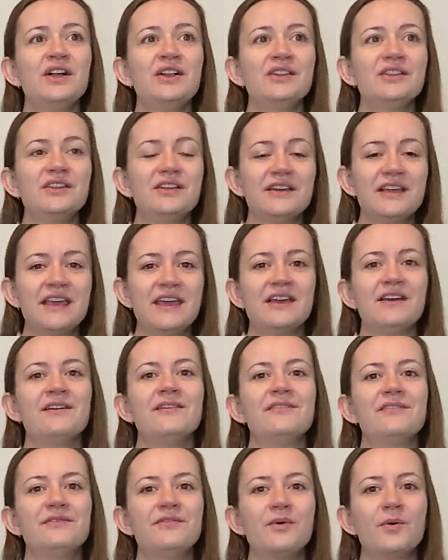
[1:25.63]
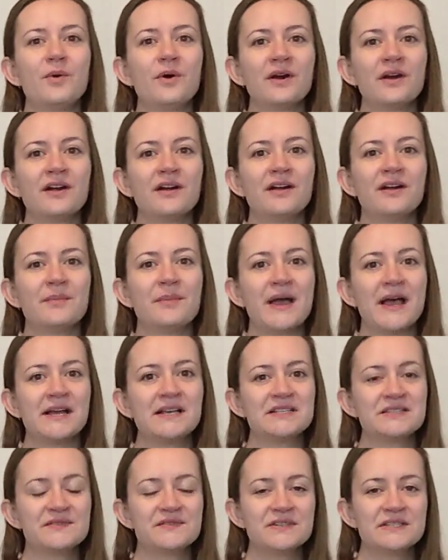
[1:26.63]
looking for
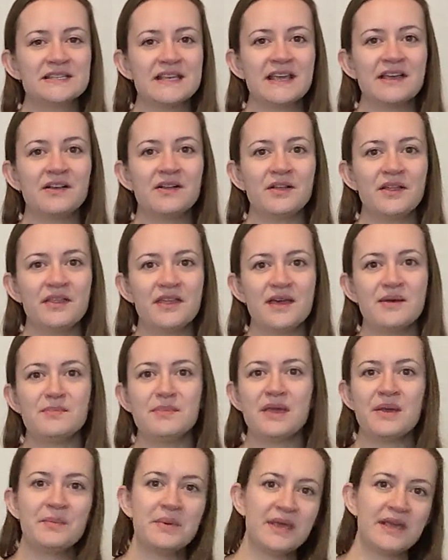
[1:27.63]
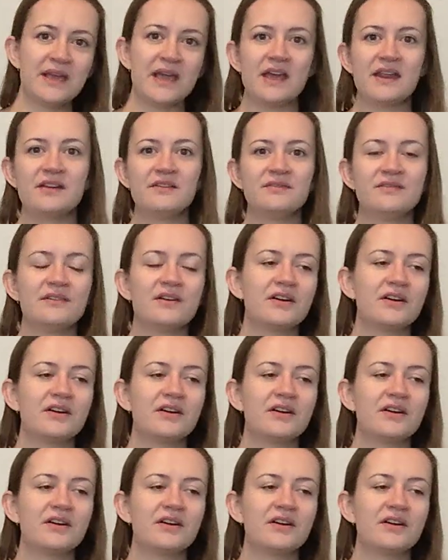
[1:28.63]
bags for sale that maybe kind of